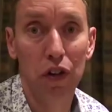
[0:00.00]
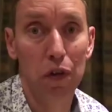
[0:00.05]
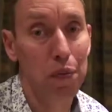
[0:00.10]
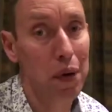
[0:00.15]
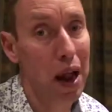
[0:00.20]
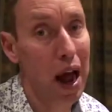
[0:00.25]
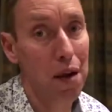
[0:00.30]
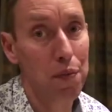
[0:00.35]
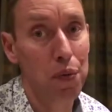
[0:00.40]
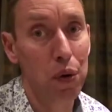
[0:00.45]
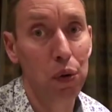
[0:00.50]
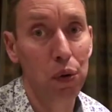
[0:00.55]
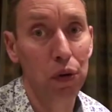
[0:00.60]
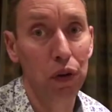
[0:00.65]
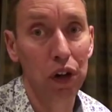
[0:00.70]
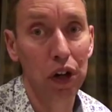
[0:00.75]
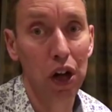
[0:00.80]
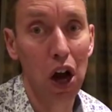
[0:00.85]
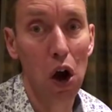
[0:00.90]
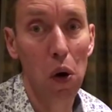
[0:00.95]
of
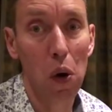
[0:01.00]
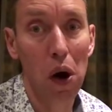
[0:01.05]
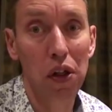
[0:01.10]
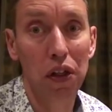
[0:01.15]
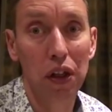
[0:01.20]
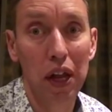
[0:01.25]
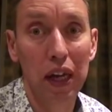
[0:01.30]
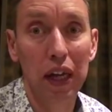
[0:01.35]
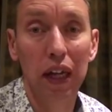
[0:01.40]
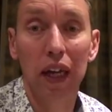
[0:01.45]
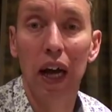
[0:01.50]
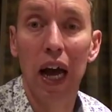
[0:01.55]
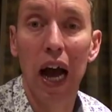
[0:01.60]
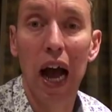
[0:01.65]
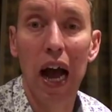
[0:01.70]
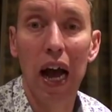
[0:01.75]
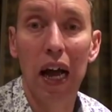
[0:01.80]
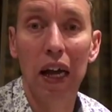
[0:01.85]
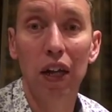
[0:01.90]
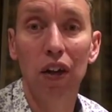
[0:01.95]
Blackpools ago, I think,
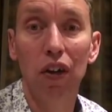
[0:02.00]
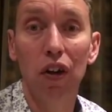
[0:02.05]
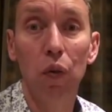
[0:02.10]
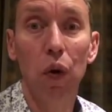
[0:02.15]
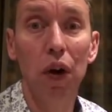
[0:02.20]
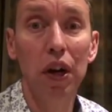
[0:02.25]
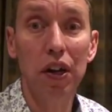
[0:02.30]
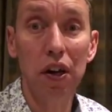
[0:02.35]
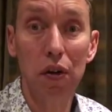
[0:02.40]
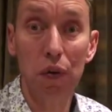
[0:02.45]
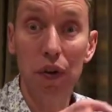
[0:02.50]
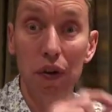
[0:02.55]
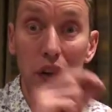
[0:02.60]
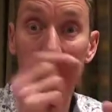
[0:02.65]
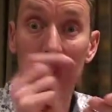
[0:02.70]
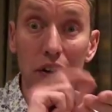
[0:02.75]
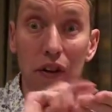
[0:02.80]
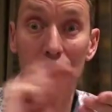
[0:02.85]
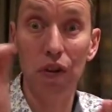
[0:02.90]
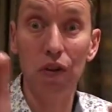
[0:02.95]
and what he did was he
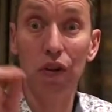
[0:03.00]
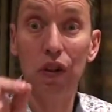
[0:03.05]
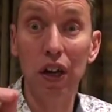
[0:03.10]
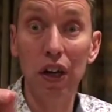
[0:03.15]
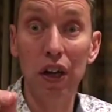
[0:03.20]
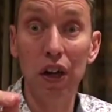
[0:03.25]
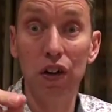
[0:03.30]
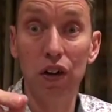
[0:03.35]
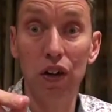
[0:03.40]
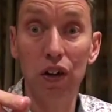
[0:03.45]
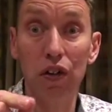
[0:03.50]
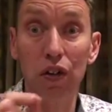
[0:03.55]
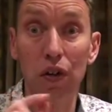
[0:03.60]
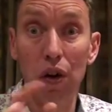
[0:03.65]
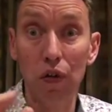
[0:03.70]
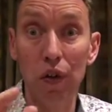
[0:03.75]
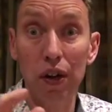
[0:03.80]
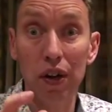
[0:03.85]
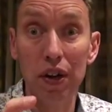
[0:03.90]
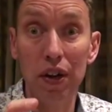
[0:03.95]
had 2 signatures
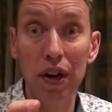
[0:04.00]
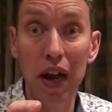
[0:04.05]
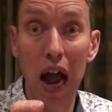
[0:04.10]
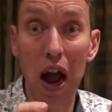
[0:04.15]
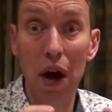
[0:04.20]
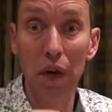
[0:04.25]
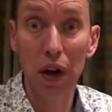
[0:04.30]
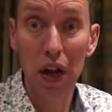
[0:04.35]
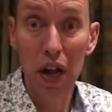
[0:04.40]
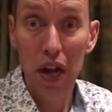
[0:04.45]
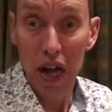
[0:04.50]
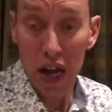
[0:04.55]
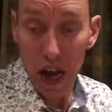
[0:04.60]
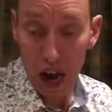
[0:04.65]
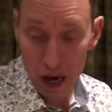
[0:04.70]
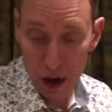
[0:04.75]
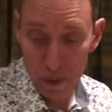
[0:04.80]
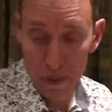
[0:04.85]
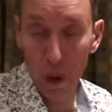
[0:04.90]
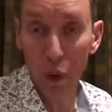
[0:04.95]
written down
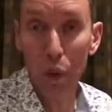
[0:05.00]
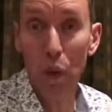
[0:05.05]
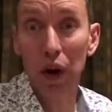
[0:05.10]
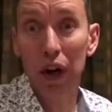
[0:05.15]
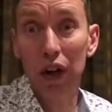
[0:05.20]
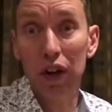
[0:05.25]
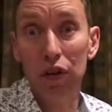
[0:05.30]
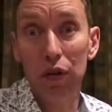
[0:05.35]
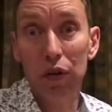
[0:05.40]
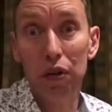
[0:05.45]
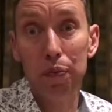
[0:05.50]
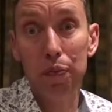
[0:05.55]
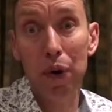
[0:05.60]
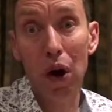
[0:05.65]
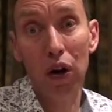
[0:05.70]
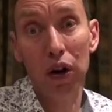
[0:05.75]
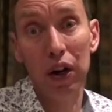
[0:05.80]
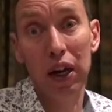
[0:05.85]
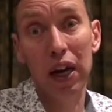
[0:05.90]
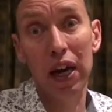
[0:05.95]
and he put one into his
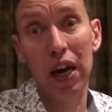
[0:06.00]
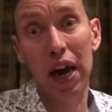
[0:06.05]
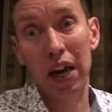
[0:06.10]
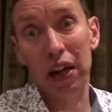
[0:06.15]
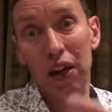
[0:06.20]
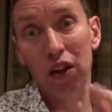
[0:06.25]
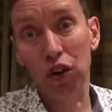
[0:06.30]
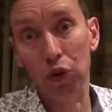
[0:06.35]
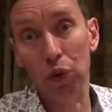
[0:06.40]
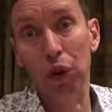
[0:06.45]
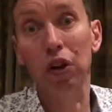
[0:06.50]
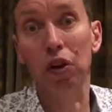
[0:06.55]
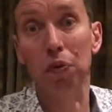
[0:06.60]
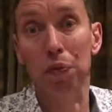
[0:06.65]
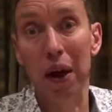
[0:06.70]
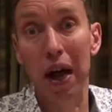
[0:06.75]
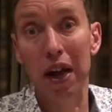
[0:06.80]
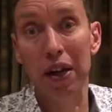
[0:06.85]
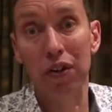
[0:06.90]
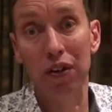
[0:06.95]
pocket and it switched
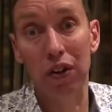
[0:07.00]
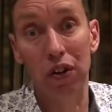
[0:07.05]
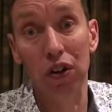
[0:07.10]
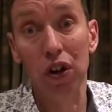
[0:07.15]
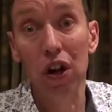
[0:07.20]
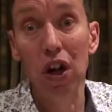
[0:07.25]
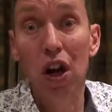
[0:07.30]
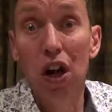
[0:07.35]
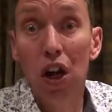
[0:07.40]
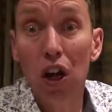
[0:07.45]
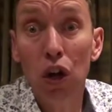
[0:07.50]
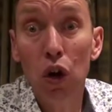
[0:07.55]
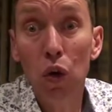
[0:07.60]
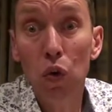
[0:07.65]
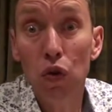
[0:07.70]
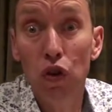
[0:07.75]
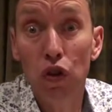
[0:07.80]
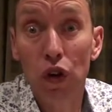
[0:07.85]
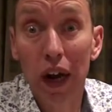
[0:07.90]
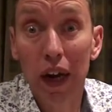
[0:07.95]
places.
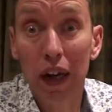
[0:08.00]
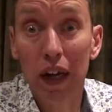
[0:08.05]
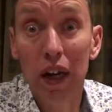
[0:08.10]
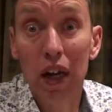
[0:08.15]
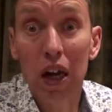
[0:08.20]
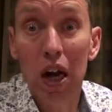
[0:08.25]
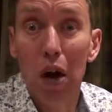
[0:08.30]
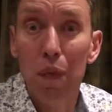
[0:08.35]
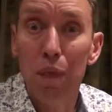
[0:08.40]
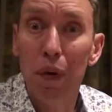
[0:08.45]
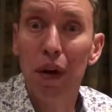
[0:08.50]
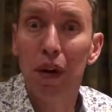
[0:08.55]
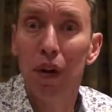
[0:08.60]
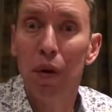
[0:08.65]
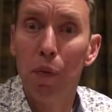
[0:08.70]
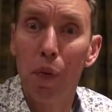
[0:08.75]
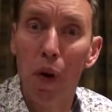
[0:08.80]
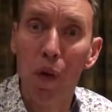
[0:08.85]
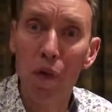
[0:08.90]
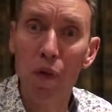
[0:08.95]
Cool trick, but
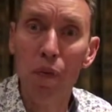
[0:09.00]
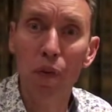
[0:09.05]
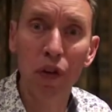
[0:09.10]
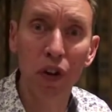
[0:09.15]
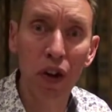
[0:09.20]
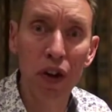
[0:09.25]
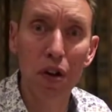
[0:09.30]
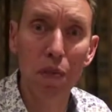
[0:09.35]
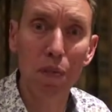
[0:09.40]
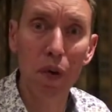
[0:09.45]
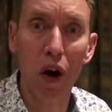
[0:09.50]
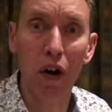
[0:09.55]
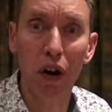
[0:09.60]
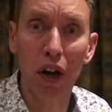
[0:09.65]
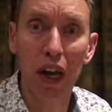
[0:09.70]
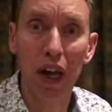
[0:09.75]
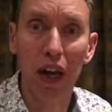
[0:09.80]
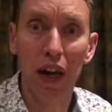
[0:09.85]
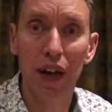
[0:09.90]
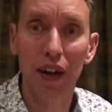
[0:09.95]
the problem was in the
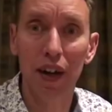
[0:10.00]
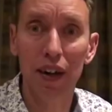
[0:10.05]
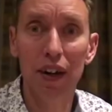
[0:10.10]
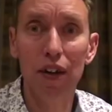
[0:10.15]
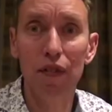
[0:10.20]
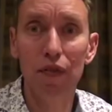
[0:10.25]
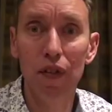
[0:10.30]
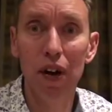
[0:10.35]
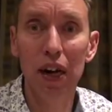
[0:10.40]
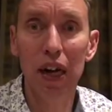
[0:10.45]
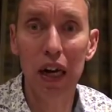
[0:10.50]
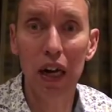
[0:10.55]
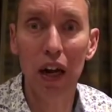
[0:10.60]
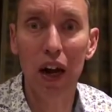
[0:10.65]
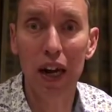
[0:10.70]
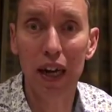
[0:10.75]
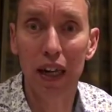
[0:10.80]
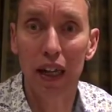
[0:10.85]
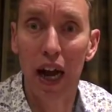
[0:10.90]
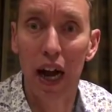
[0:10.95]
pocket and I didn't really
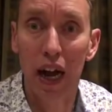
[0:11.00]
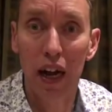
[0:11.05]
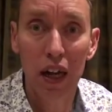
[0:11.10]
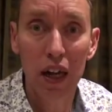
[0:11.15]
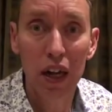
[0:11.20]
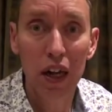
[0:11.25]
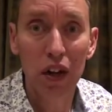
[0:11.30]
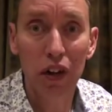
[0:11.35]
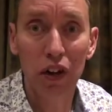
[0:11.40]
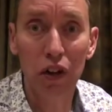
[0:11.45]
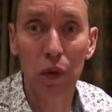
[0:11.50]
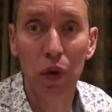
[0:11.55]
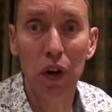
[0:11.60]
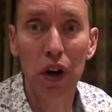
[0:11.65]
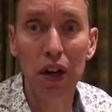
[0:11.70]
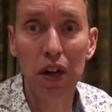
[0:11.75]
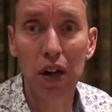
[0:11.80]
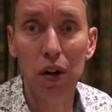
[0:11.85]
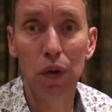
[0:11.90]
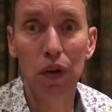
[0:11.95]
like that. So what
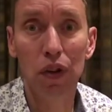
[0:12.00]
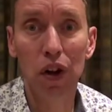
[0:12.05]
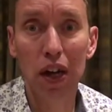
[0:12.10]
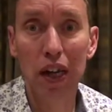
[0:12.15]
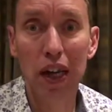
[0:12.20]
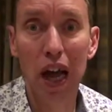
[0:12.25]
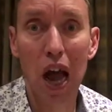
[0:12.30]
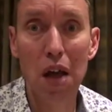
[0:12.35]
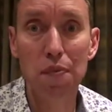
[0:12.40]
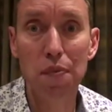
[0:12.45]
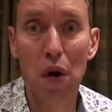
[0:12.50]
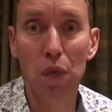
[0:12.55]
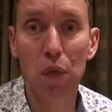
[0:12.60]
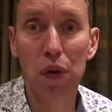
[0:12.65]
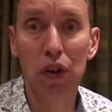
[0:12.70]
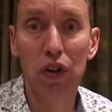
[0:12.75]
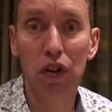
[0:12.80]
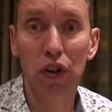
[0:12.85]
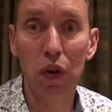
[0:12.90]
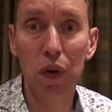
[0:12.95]
I did was I came up
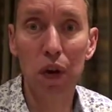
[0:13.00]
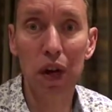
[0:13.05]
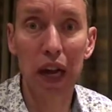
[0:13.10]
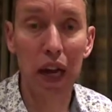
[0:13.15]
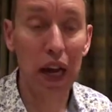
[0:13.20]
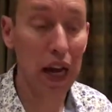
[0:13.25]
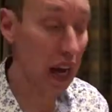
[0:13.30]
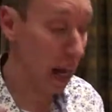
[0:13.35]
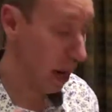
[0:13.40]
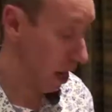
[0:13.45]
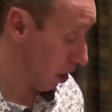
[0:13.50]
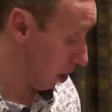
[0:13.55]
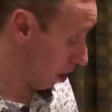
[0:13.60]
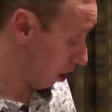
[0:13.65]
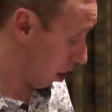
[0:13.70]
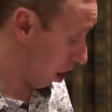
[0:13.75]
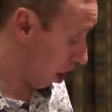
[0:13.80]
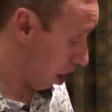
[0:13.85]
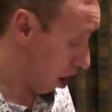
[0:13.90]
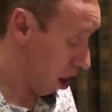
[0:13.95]
with doing it
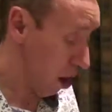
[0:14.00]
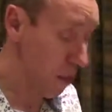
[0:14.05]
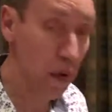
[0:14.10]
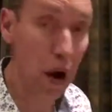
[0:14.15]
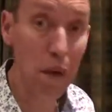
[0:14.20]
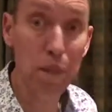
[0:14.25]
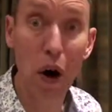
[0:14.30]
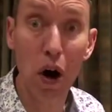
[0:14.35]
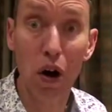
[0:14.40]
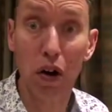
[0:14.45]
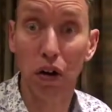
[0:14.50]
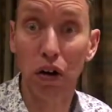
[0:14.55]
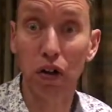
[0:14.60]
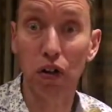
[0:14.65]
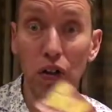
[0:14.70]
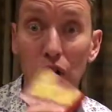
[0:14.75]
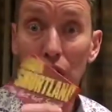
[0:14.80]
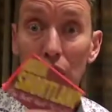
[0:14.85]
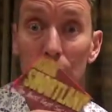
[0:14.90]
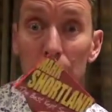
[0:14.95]
in a
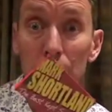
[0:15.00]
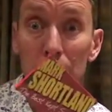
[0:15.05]
box.